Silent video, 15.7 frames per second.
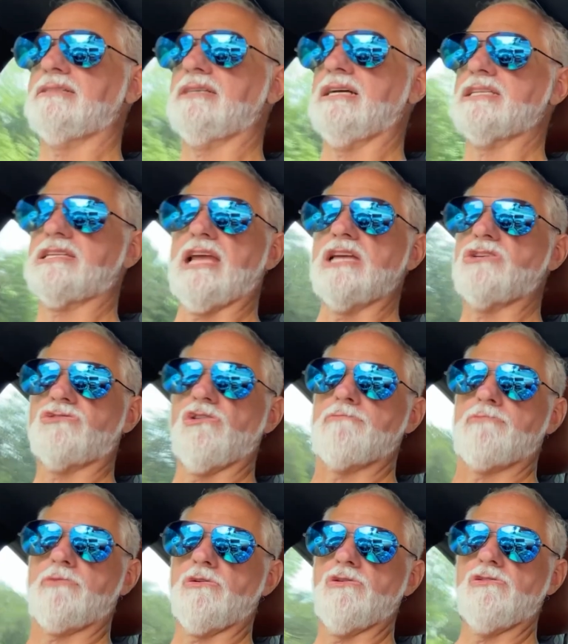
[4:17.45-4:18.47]
a state
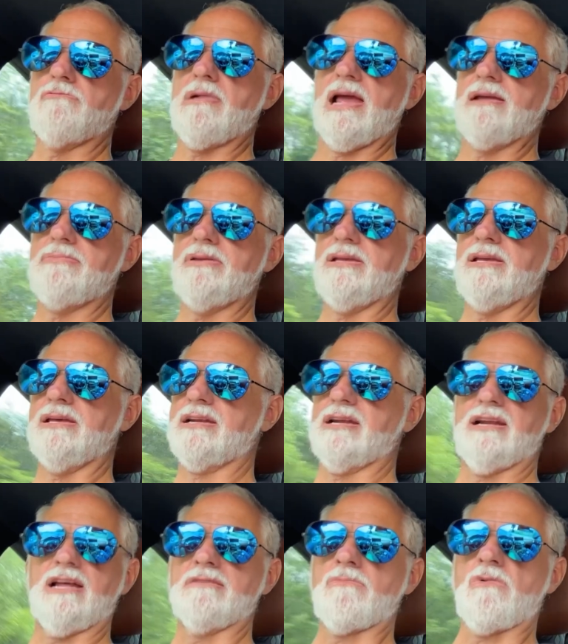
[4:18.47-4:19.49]
trooper who may be in
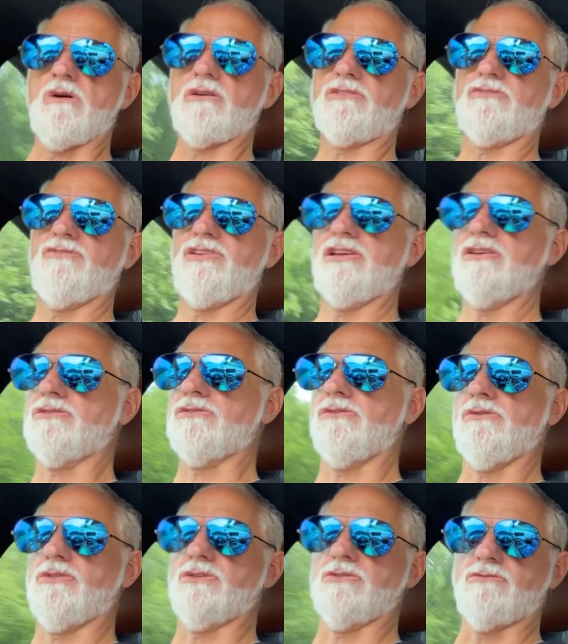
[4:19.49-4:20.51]
an unmarked
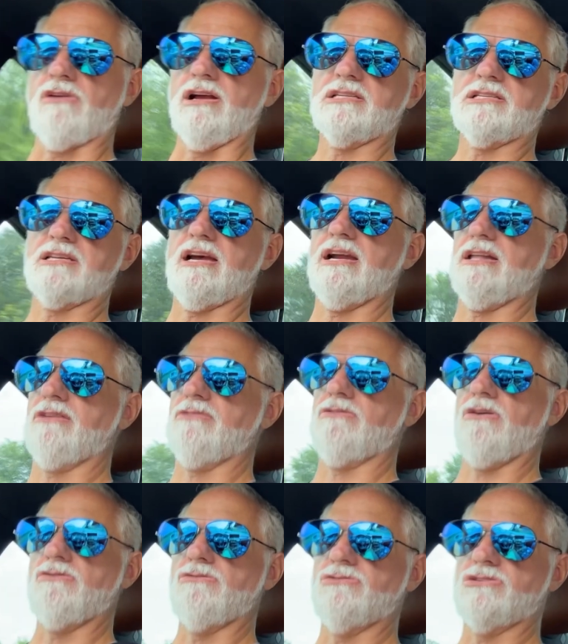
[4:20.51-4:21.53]
vehicle on the right side of the
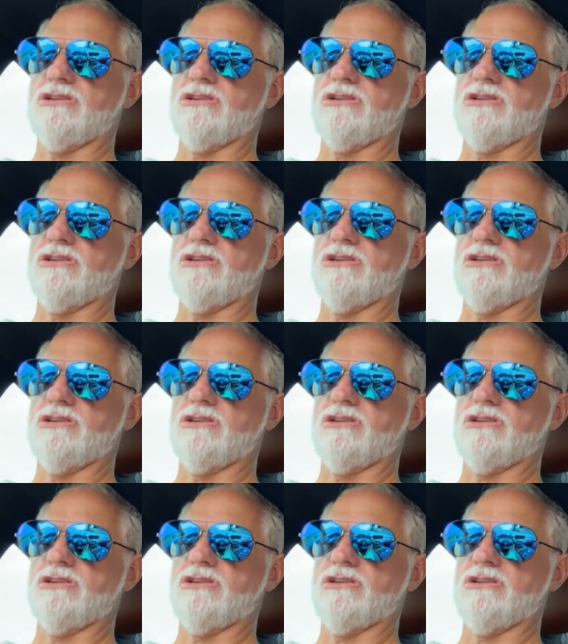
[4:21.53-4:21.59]
road,